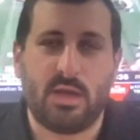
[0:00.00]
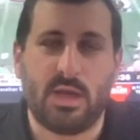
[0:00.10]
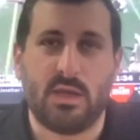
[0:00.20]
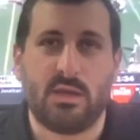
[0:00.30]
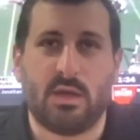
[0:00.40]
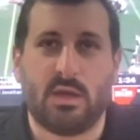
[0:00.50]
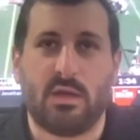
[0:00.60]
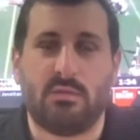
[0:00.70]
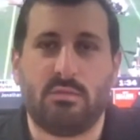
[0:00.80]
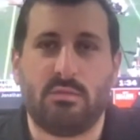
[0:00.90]
And
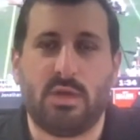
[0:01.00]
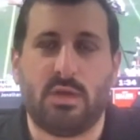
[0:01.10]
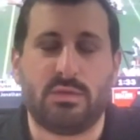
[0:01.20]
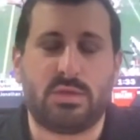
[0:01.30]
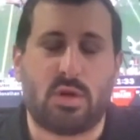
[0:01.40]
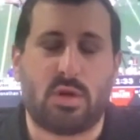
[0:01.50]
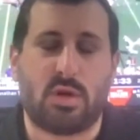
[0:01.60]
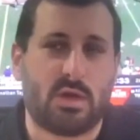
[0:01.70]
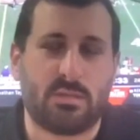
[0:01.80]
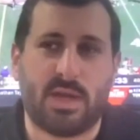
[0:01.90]
you know, Sark
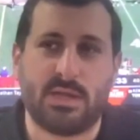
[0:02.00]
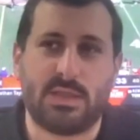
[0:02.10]
talked about